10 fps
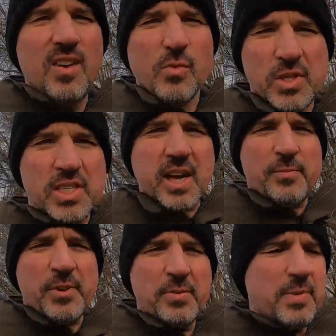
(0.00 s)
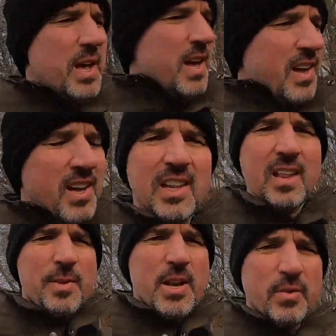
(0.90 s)
Was this helpful?
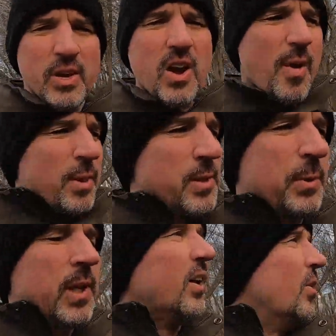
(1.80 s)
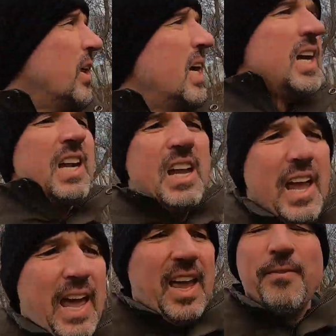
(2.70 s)
Let me know in the comments below.
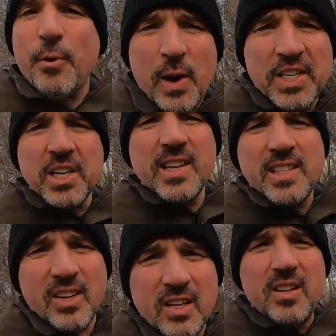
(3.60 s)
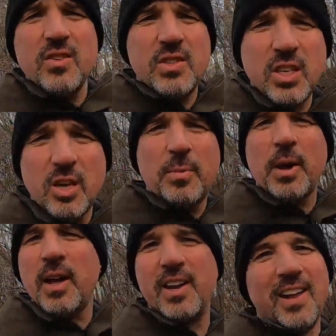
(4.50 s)
If you're watching this on YouTube,
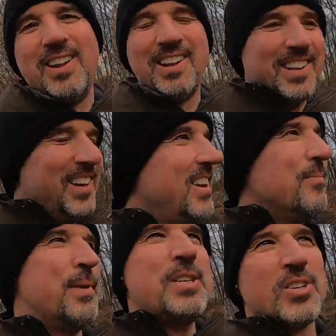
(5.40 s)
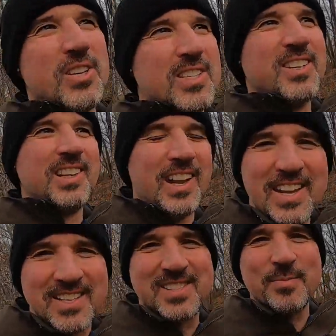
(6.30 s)
be sure to
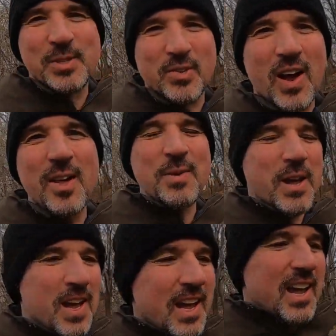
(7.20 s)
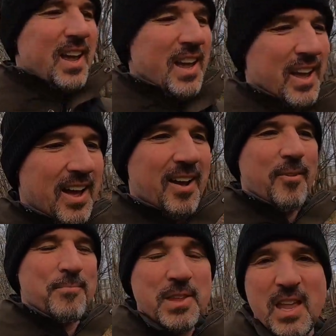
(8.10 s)
like and subscribe.
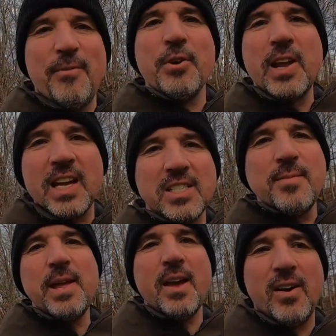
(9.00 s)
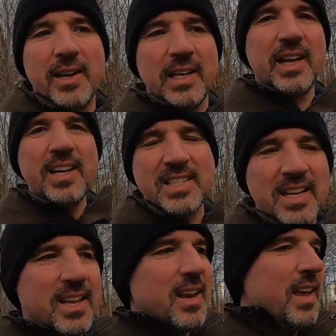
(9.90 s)
If you're catching me on
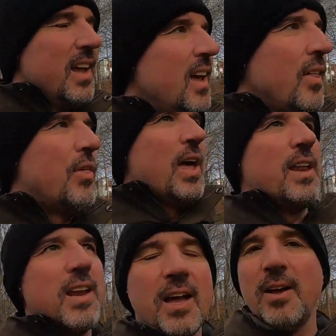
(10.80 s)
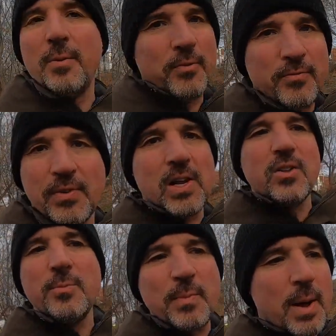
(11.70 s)
LinkedIn, then
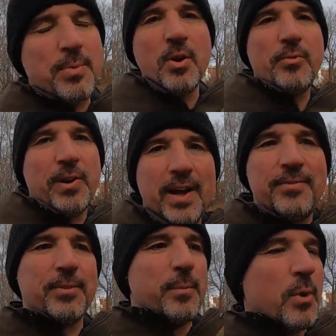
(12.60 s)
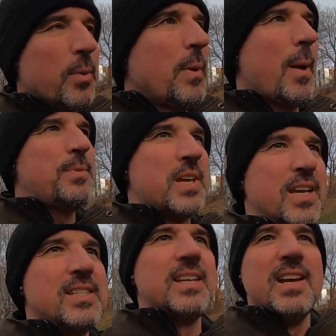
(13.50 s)
follow my profile for more
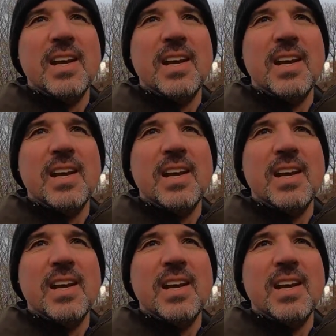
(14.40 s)
updates.